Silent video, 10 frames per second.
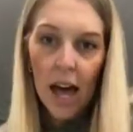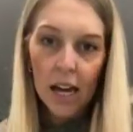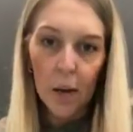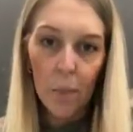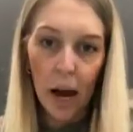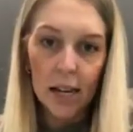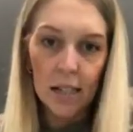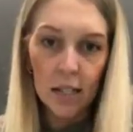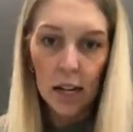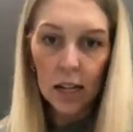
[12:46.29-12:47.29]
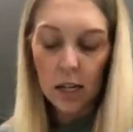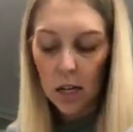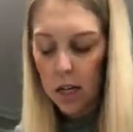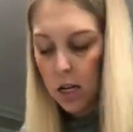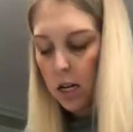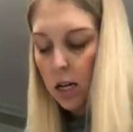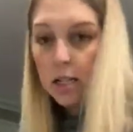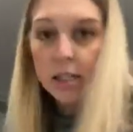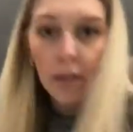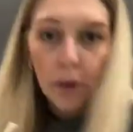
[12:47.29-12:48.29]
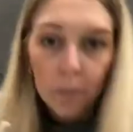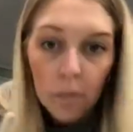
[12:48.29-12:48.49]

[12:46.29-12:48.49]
combines it together.